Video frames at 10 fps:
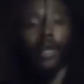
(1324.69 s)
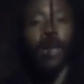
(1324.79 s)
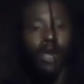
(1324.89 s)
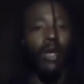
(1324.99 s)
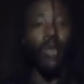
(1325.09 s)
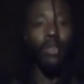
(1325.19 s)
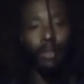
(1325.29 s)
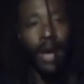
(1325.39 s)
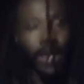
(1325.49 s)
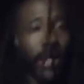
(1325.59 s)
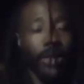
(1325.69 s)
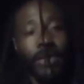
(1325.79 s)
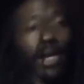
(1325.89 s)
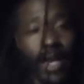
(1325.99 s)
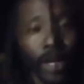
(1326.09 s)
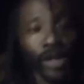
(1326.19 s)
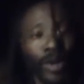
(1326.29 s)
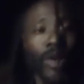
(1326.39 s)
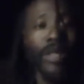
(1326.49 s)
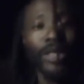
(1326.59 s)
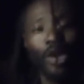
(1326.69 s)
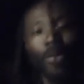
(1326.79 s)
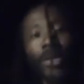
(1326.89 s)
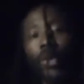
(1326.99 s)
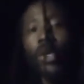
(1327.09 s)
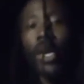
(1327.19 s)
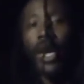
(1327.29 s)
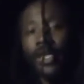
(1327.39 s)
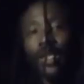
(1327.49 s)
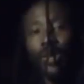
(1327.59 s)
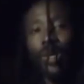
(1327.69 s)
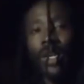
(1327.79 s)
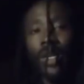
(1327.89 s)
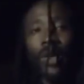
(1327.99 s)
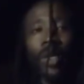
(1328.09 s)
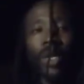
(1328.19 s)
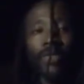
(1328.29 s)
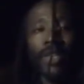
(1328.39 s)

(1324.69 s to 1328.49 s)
Hello everybody, how y'all doing? It's the homie kNOWCASH, the one and only.